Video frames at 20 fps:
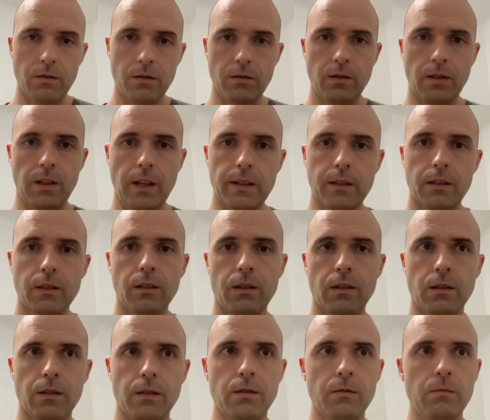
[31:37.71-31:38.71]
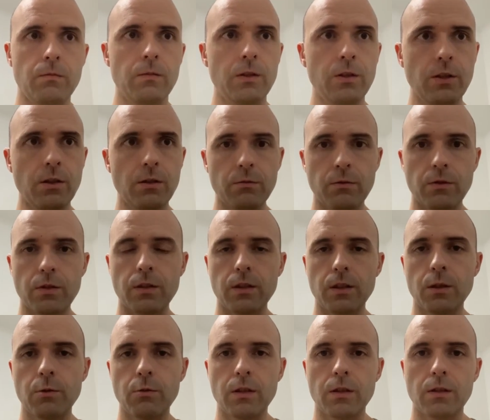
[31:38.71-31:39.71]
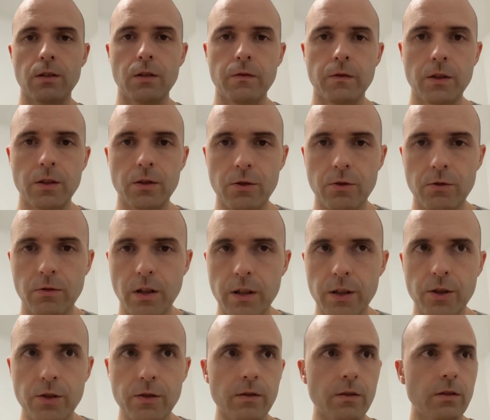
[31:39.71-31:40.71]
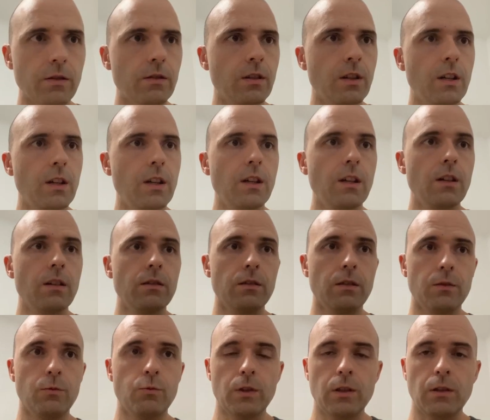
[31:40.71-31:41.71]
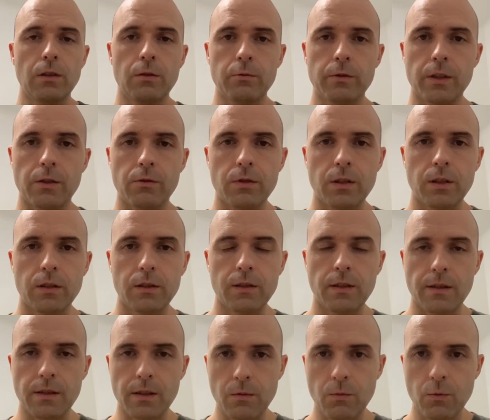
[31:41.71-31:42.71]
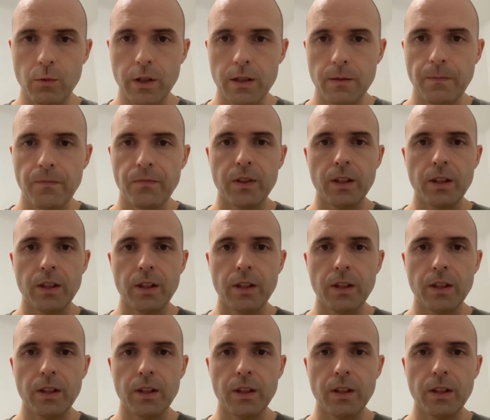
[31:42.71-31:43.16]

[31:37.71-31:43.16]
like a known sequence of instructions that will always run in the same way.